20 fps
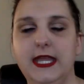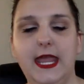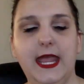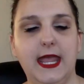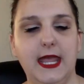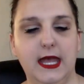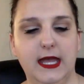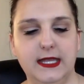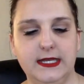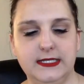
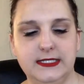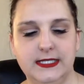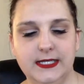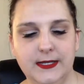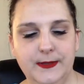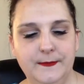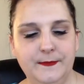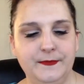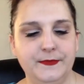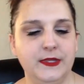and
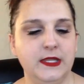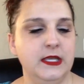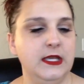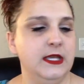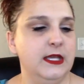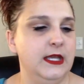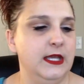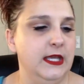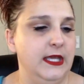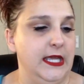
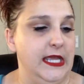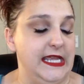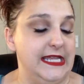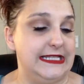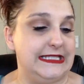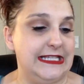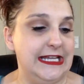it